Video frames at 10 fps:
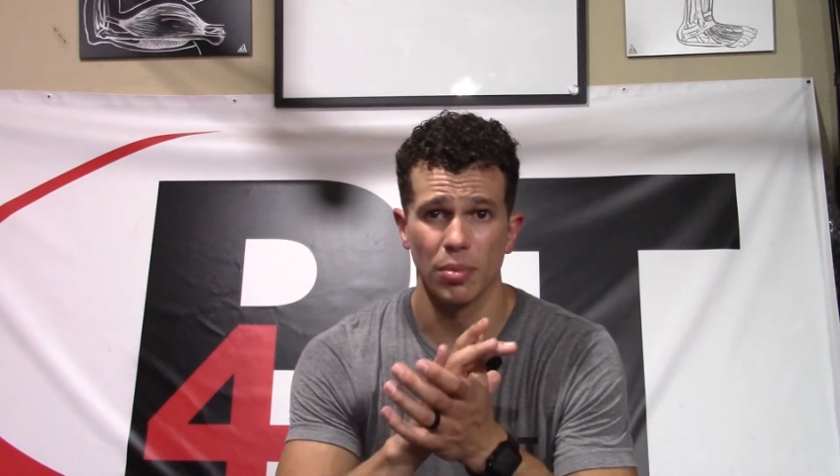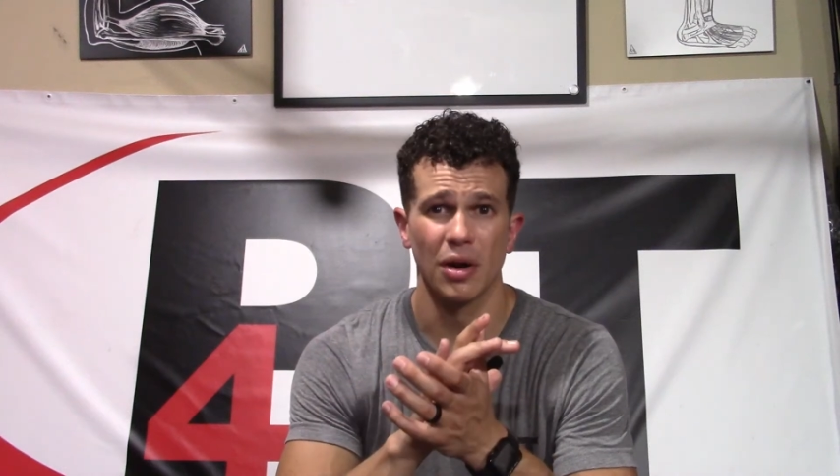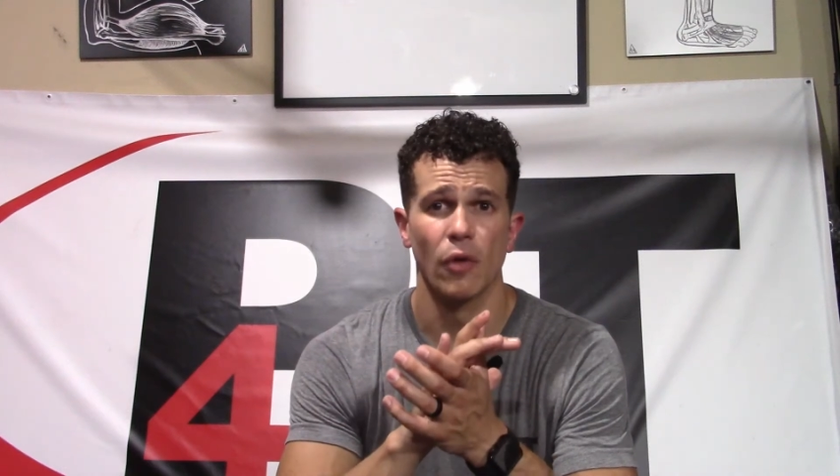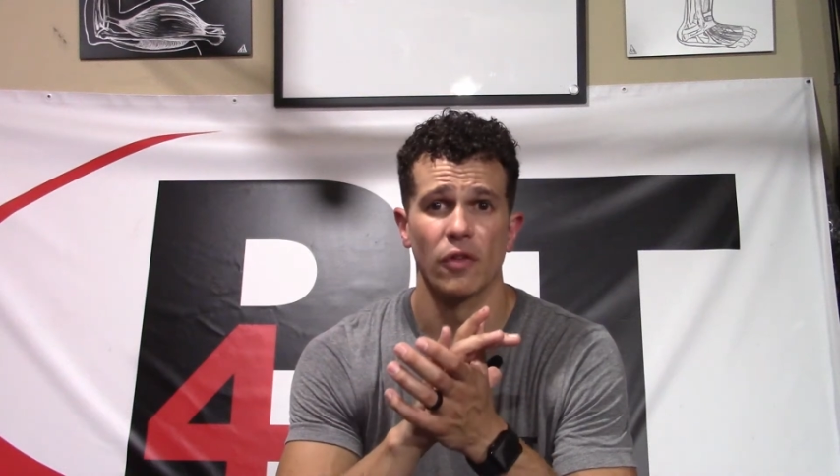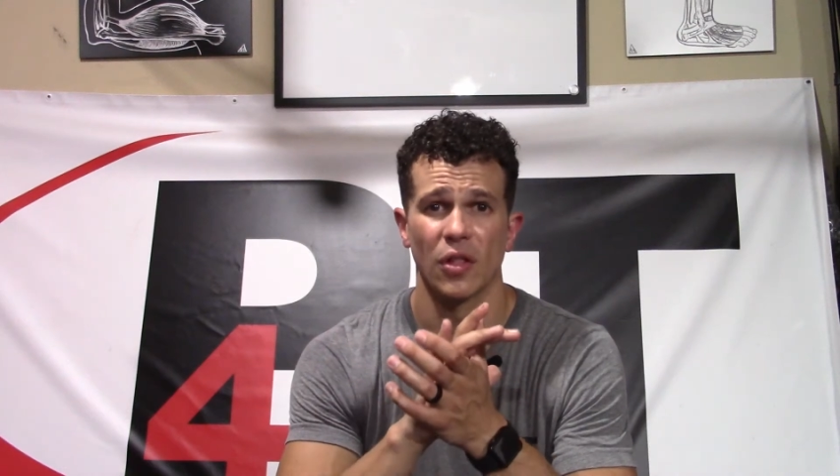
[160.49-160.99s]

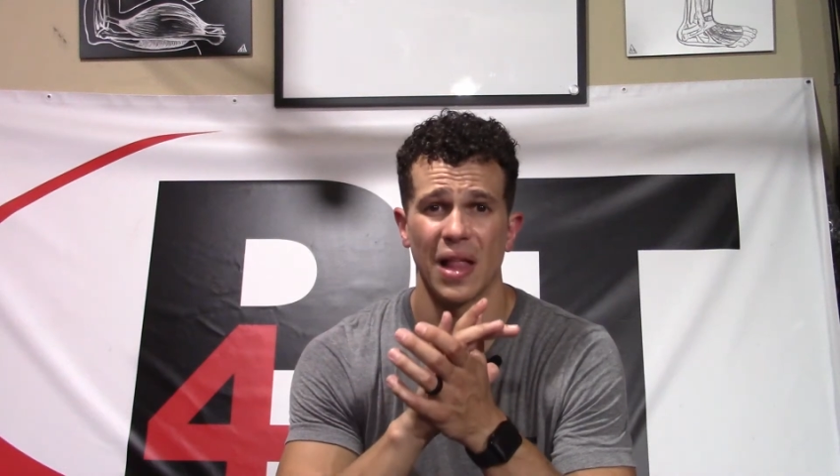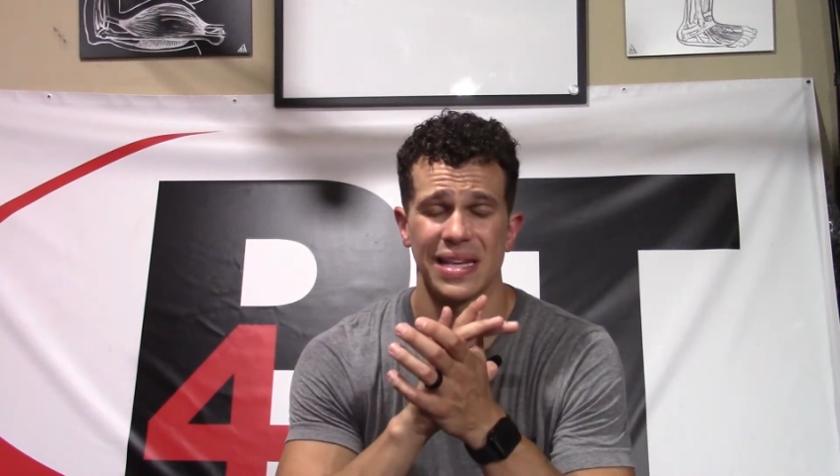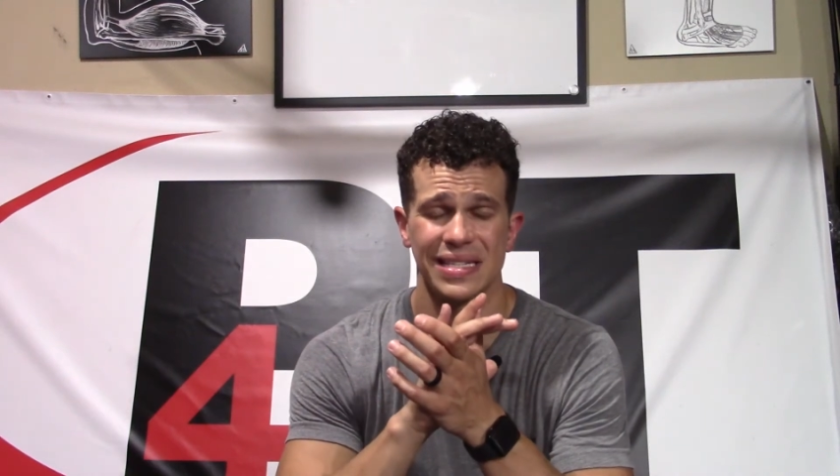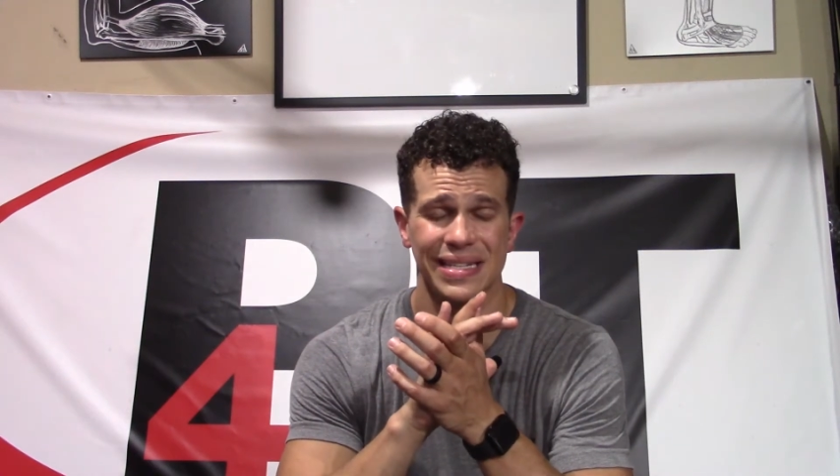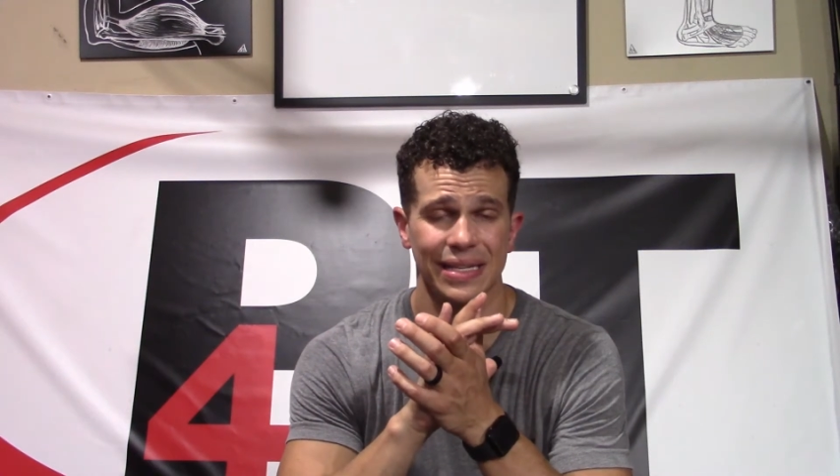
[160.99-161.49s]
but over the
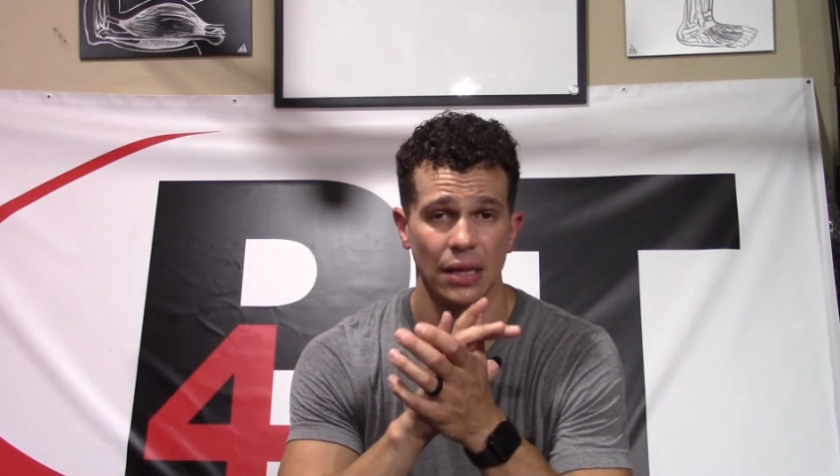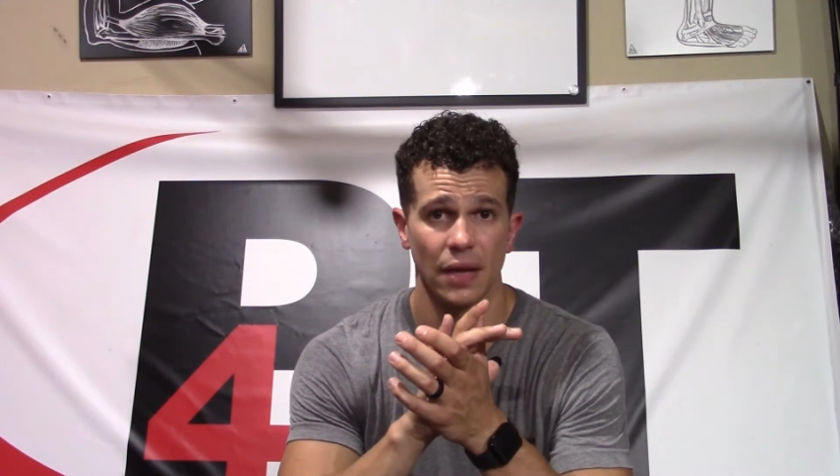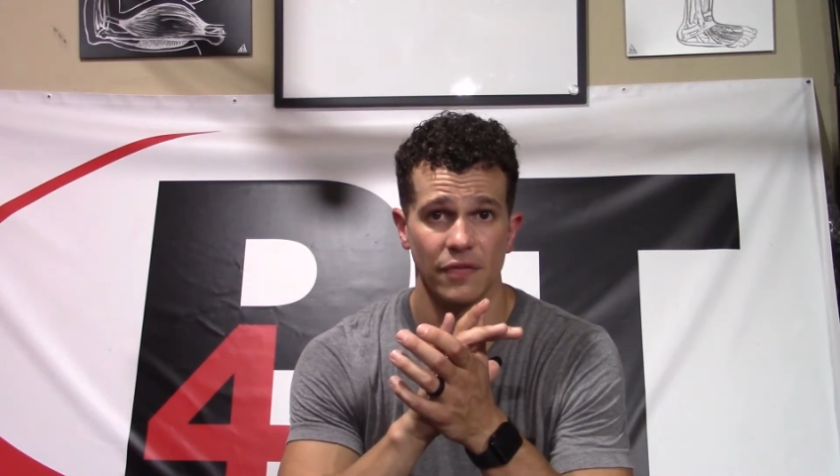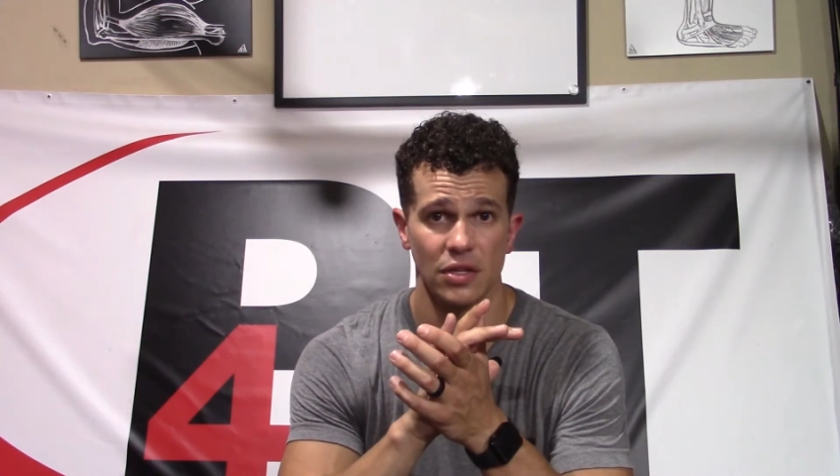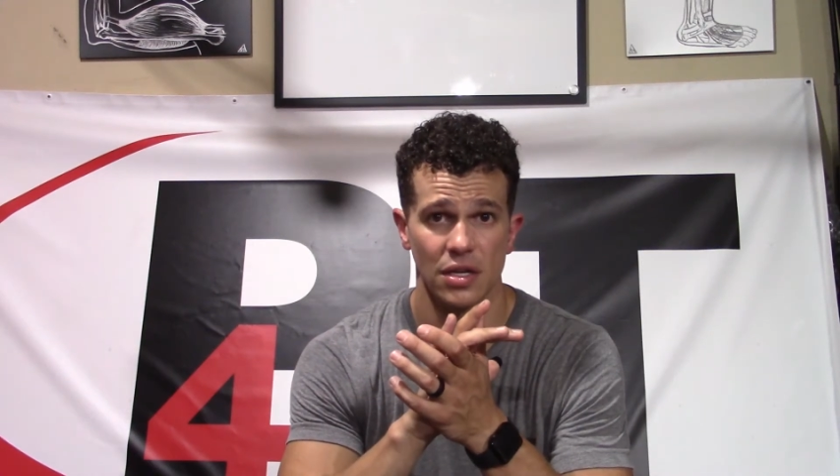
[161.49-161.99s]
last 10
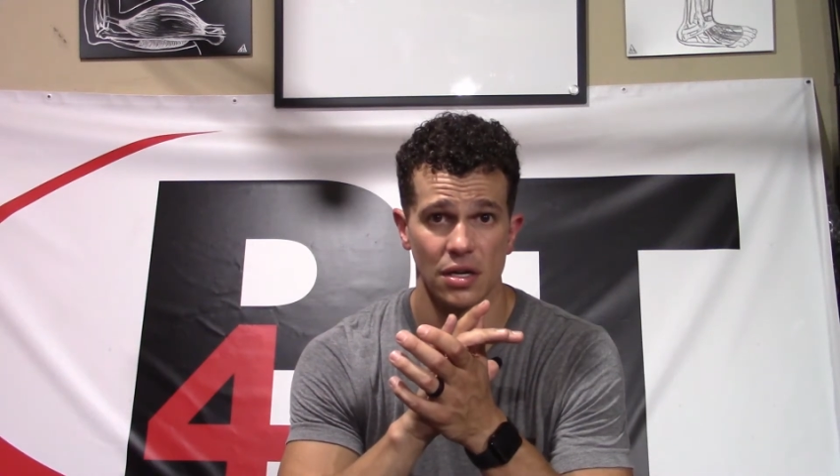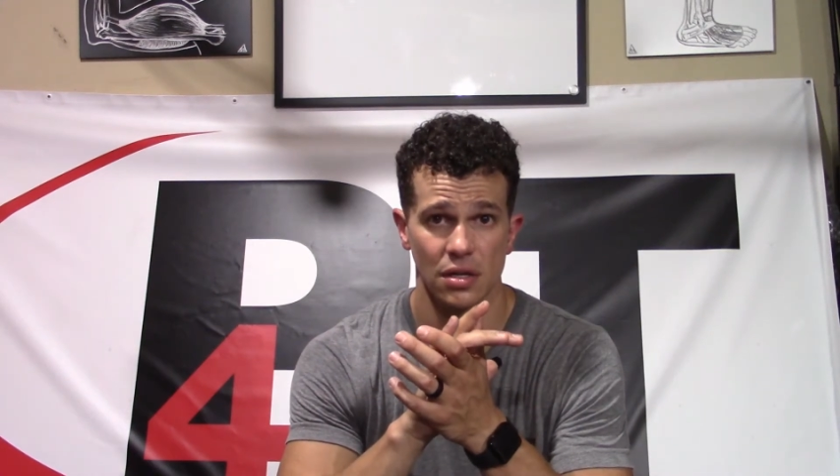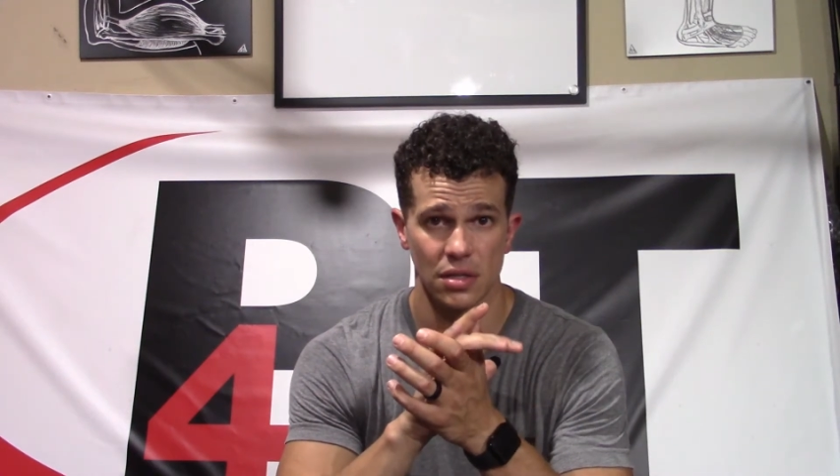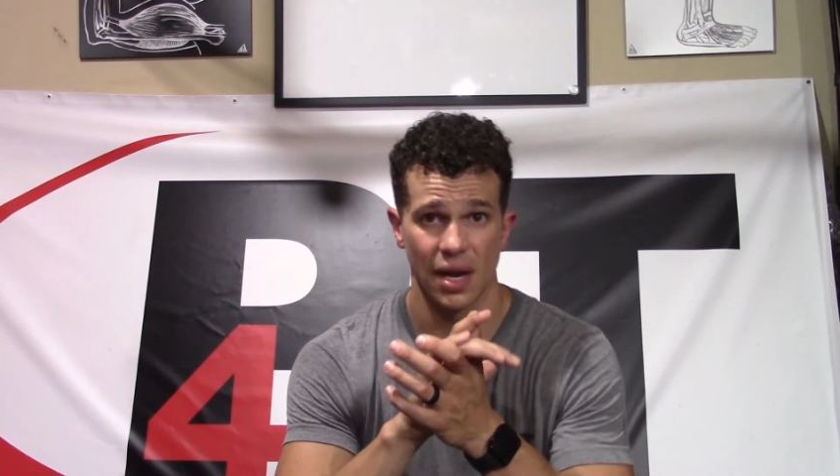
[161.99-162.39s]
11 years,